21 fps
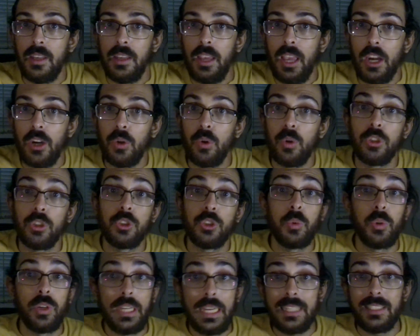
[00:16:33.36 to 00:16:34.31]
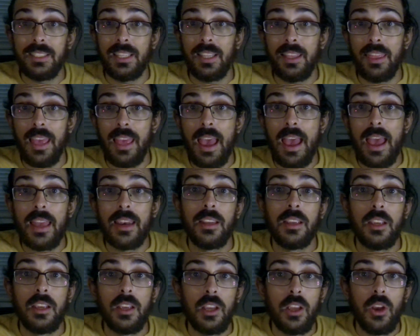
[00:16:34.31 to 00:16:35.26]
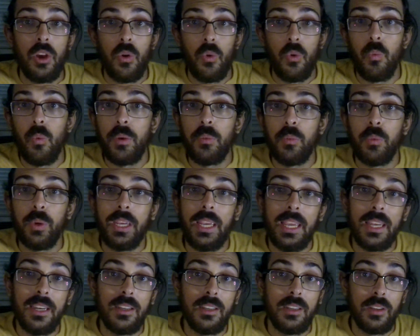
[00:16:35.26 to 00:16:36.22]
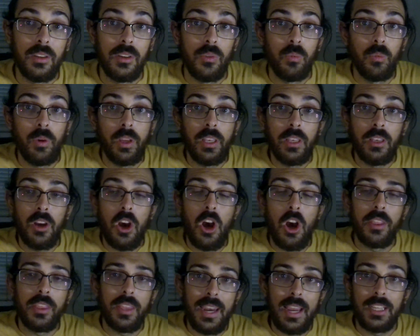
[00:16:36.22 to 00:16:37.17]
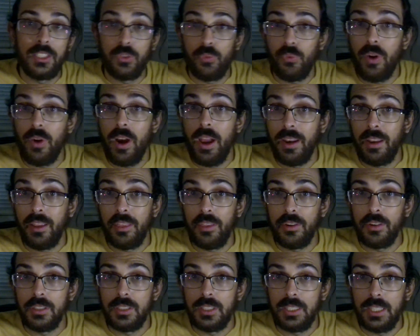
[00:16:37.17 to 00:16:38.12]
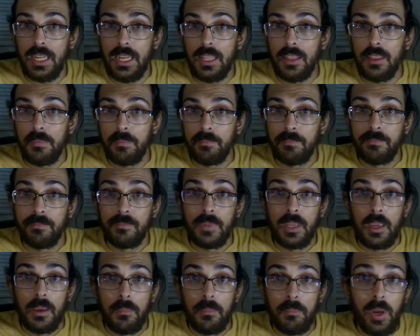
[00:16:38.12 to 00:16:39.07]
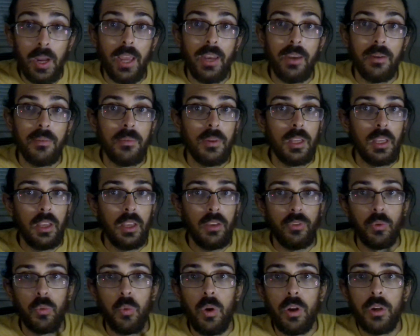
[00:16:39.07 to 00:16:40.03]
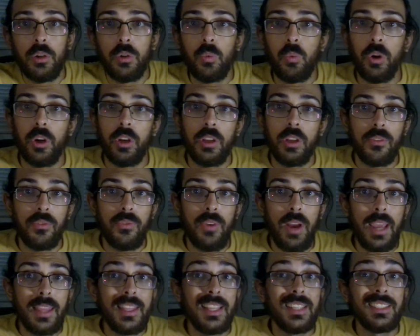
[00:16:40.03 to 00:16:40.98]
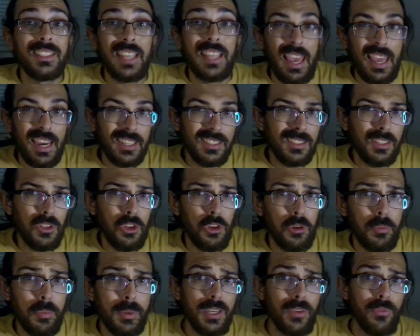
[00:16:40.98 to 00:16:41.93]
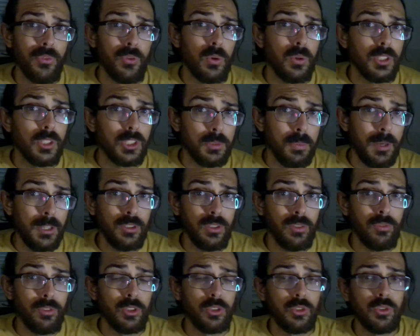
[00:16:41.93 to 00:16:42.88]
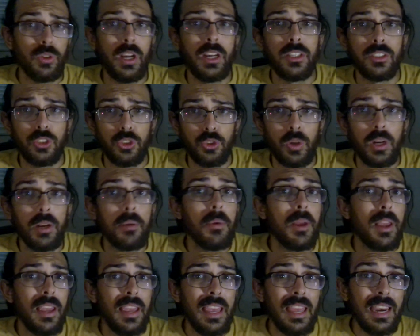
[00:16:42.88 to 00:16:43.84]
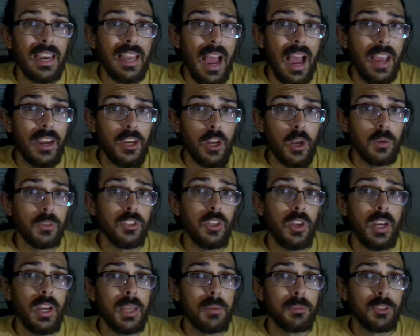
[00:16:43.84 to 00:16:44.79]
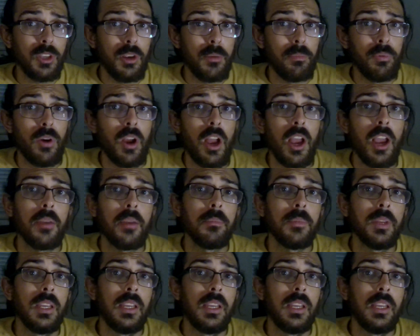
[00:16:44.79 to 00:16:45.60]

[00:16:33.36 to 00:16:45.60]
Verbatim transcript: And of course, we'll get to that when we get when on the next Friday the 13th. But if you're wondering where you can find this, it is a little bit difficult, especially if you're trying to stream. It, I know it's on Amazon Prime.